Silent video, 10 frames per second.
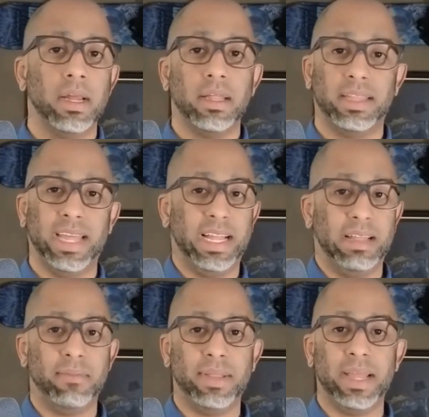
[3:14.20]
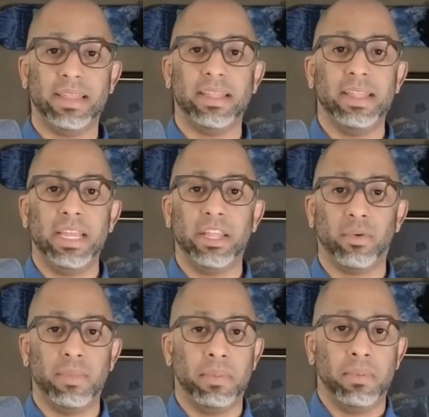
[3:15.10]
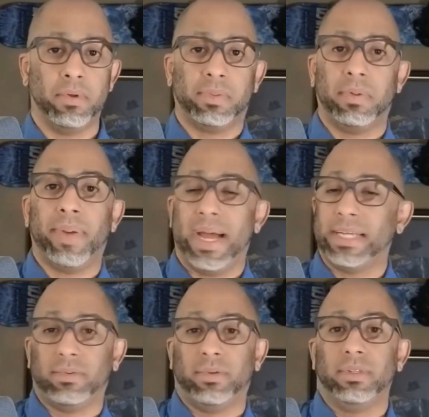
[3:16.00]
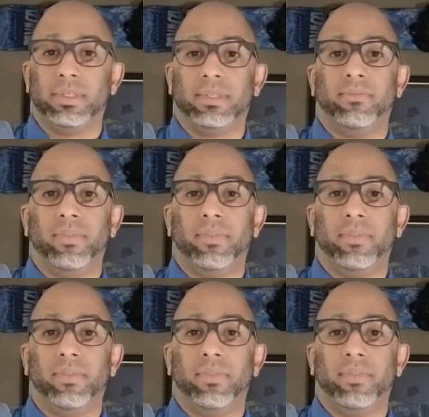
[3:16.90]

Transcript: They eliminate the need to remember multiple passwords